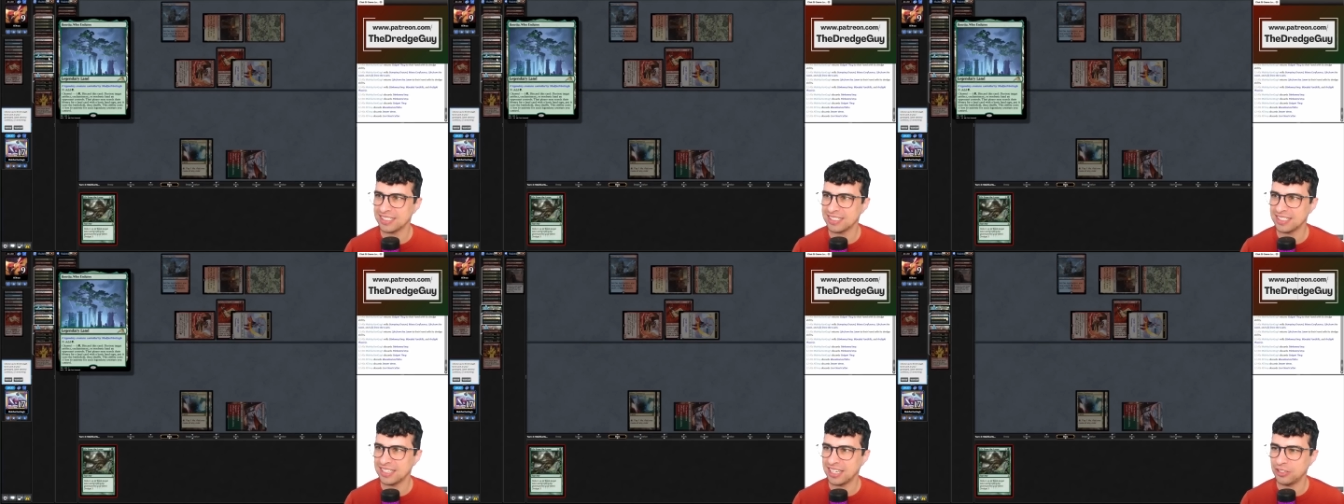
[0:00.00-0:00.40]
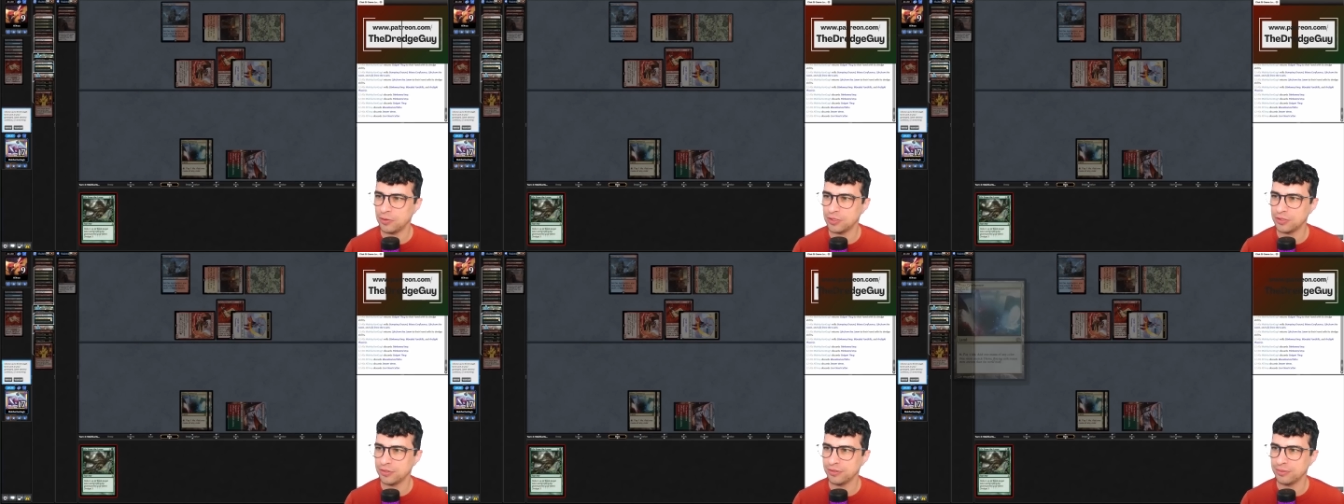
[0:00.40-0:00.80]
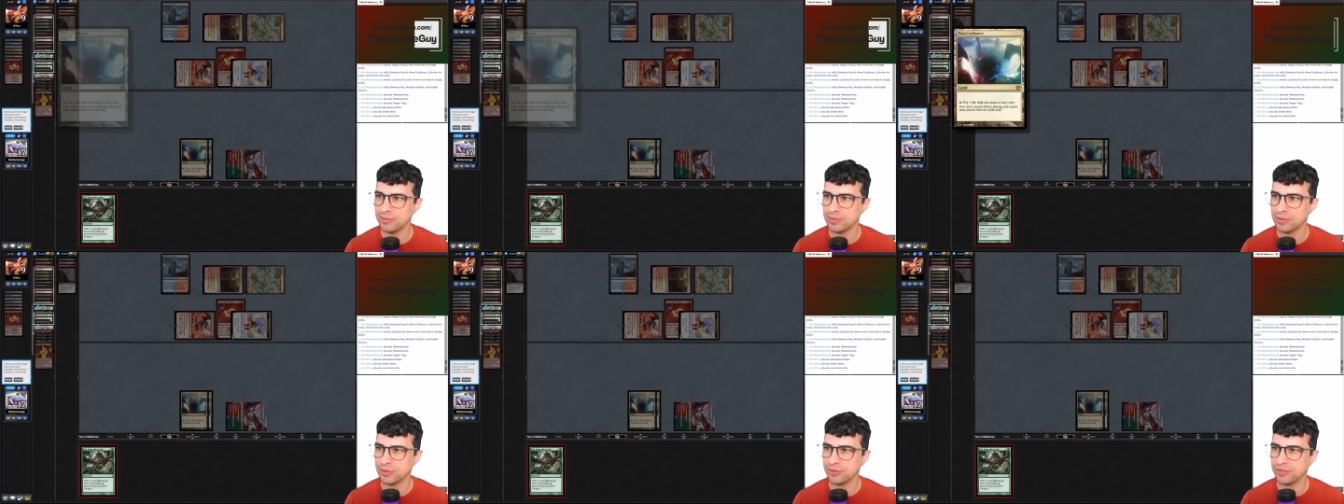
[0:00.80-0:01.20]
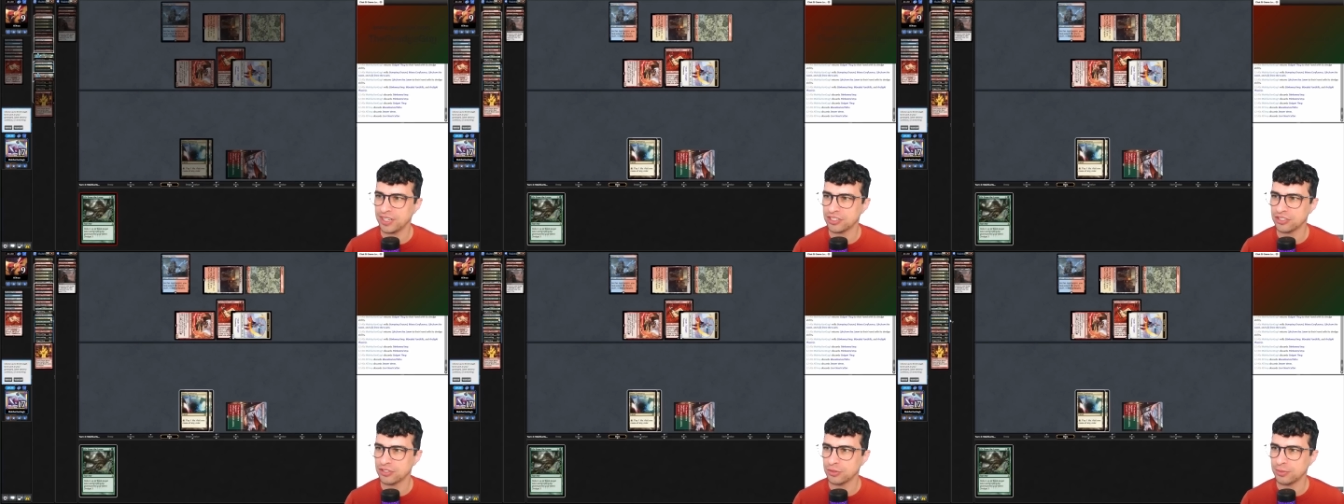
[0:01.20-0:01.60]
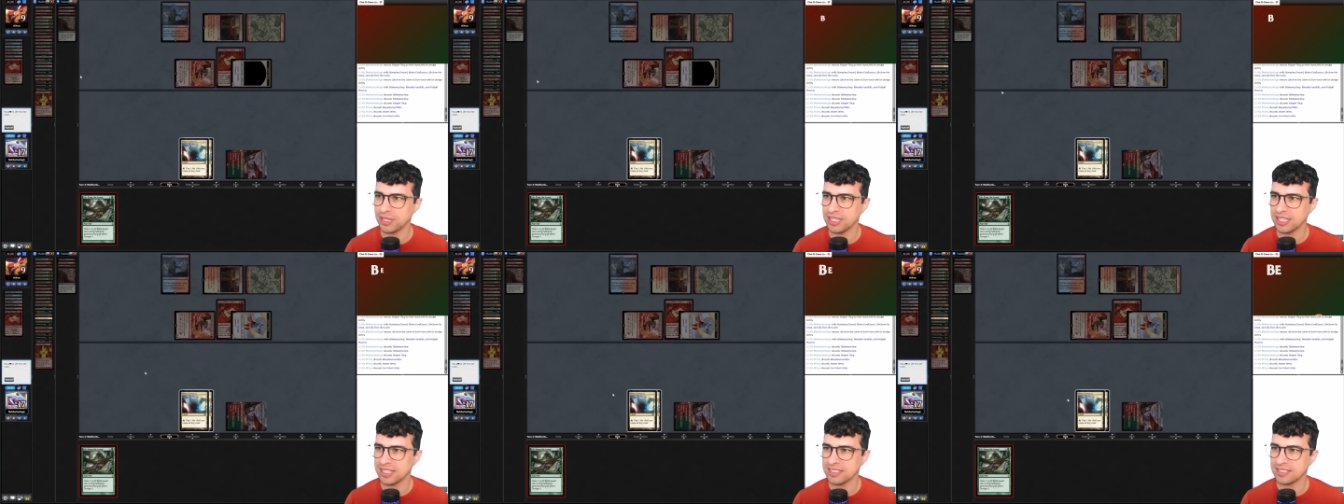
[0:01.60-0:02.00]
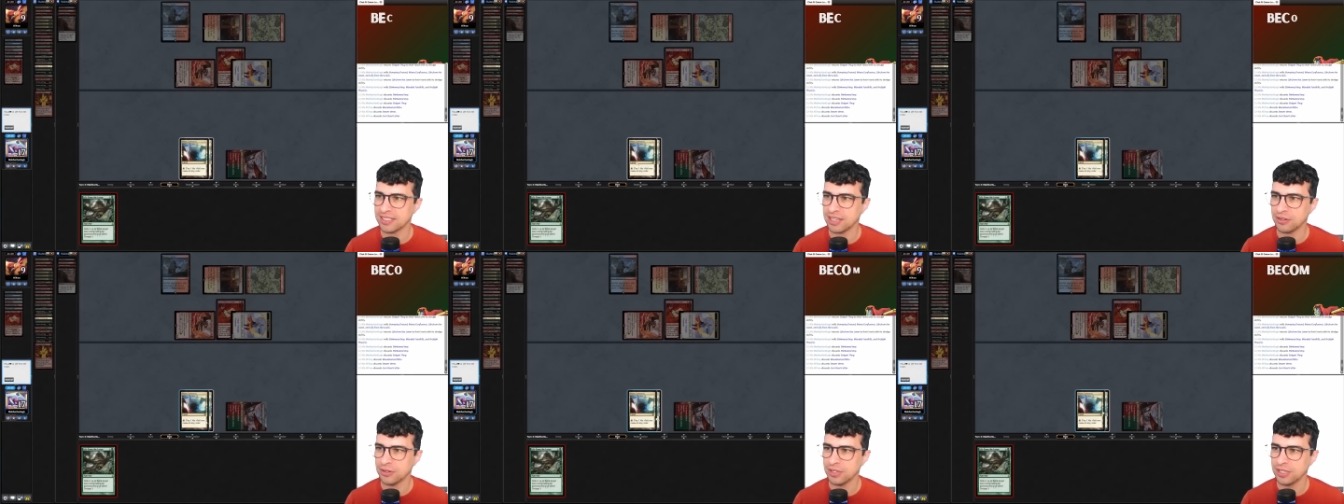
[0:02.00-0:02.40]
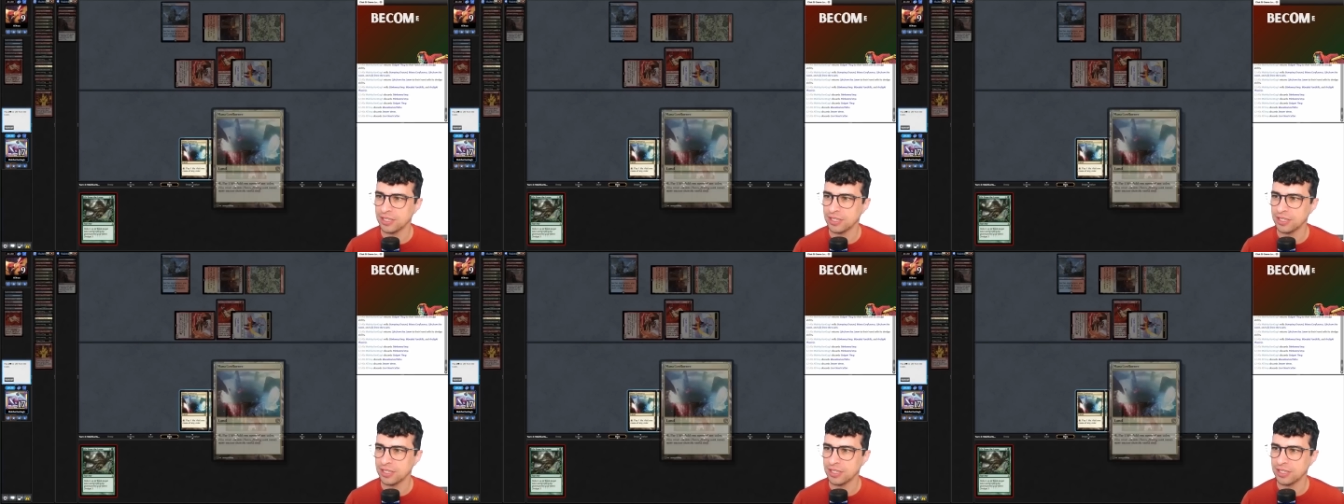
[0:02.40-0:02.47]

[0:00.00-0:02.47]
I don't want to fetch too many lands now.